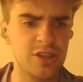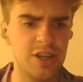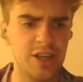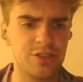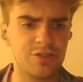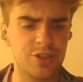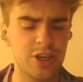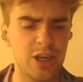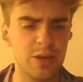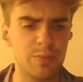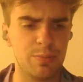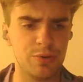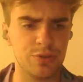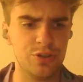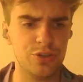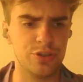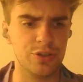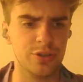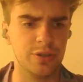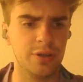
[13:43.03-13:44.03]
tricky
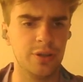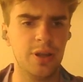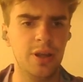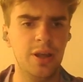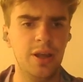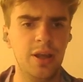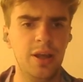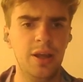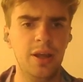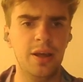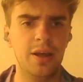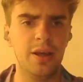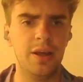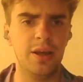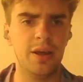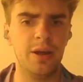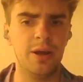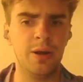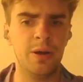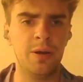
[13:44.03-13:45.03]
position.
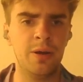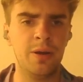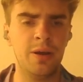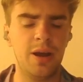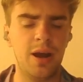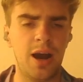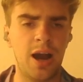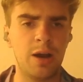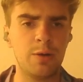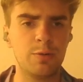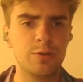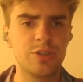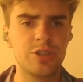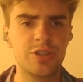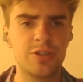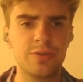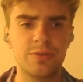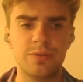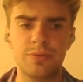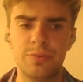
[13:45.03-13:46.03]
I
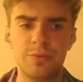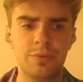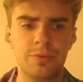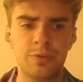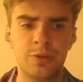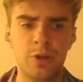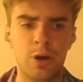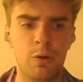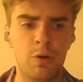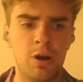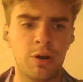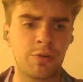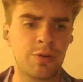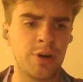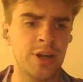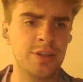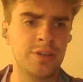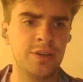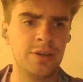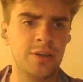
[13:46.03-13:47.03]
was,
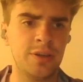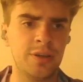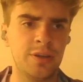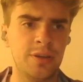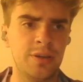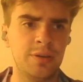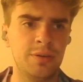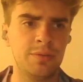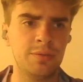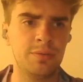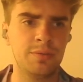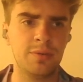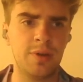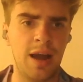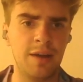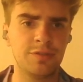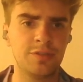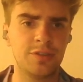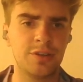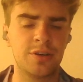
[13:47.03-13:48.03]
already
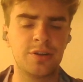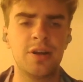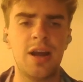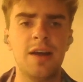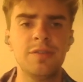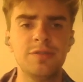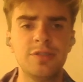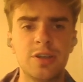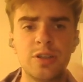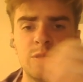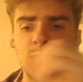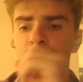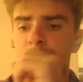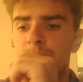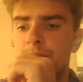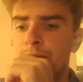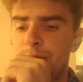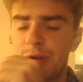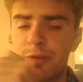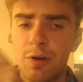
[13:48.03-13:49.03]
after the
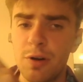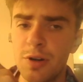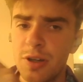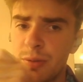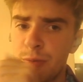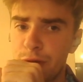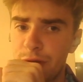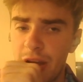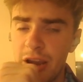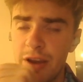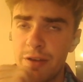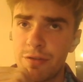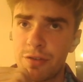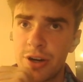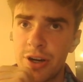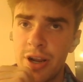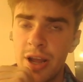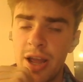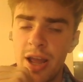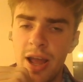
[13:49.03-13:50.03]
before the move
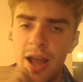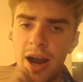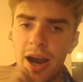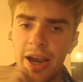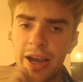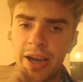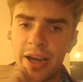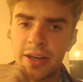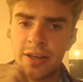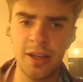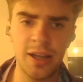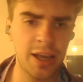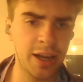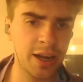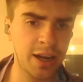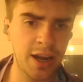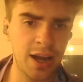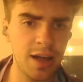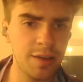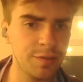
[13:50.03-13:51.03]
a3, I had
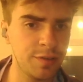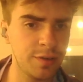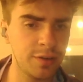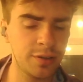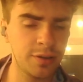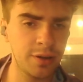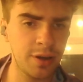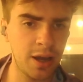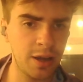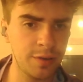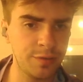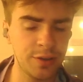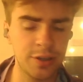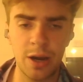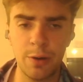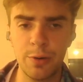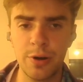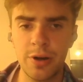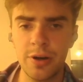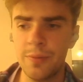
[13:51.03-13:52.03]
like half an
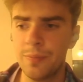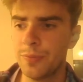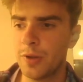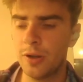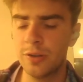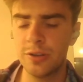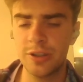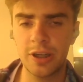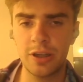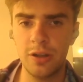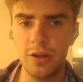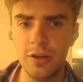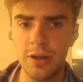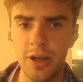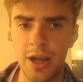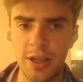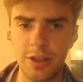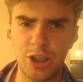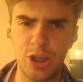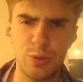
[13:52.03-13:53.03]
hour on the clock,
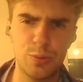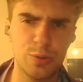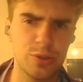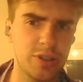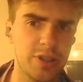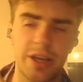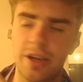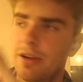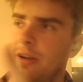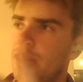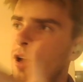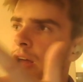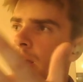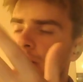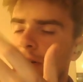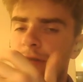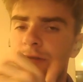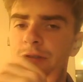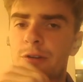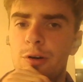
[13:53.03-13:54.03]
and he was like
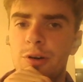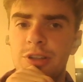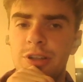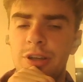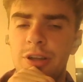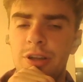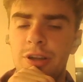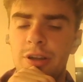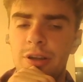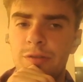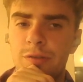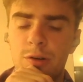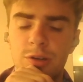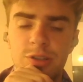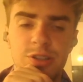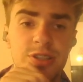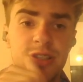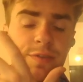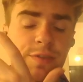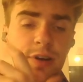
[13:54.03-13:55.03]
40
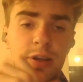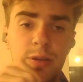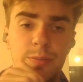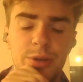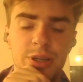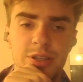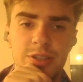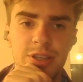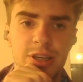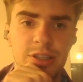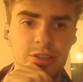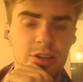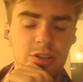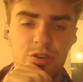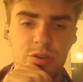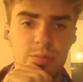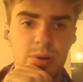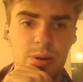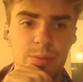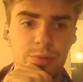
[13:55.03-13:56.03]
several minutes. I don't
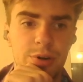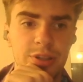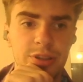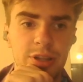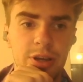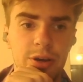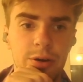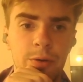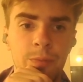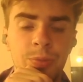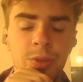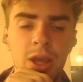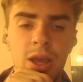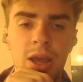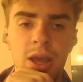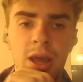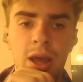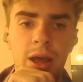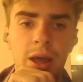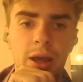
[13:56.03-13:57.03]
remember it now.
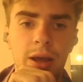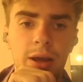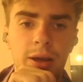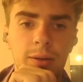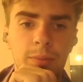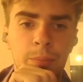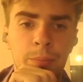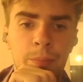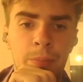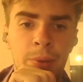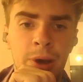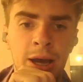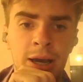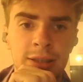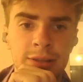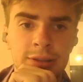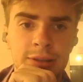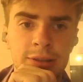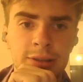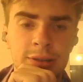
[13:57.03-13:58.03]

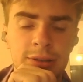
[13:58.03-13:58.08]
But